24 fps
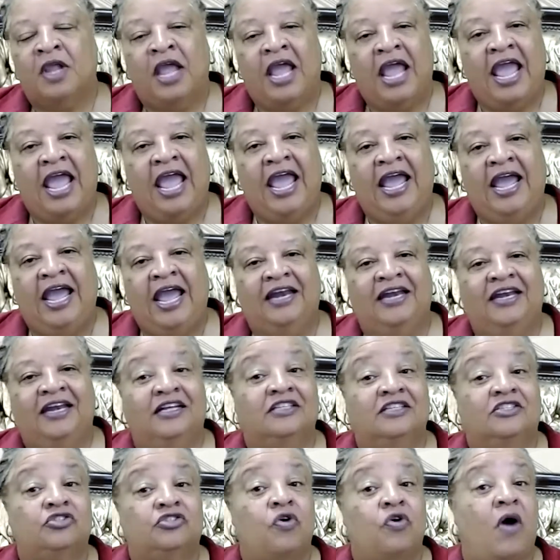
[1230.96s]
And
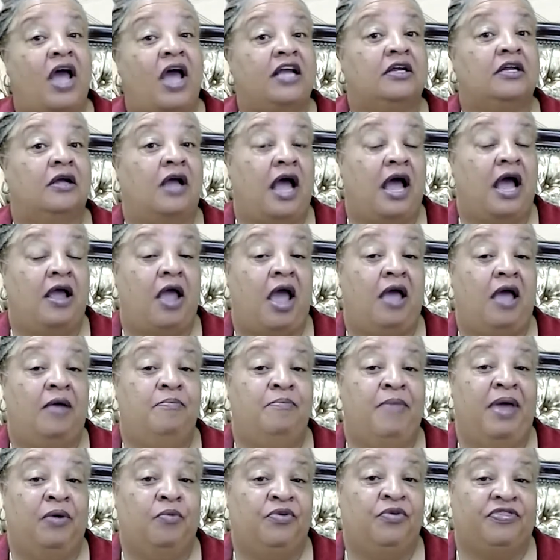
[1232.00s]
so I
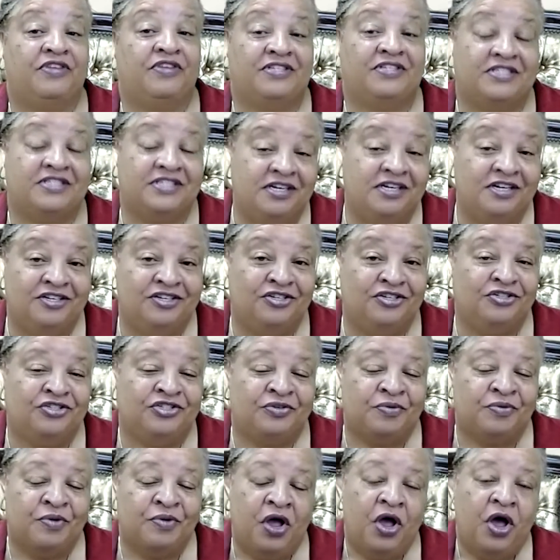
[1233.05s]
met with the
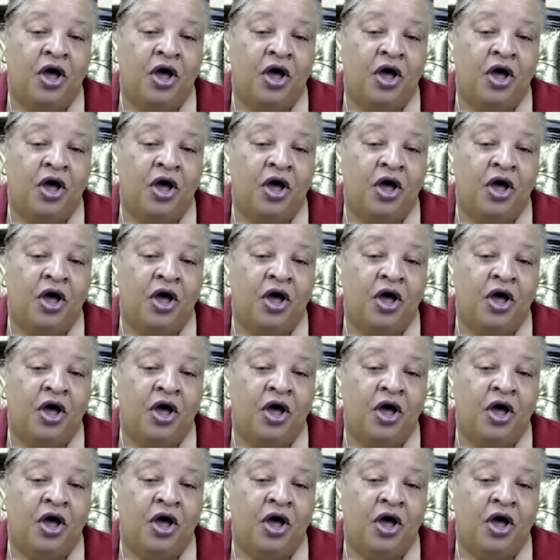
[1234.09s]
senator's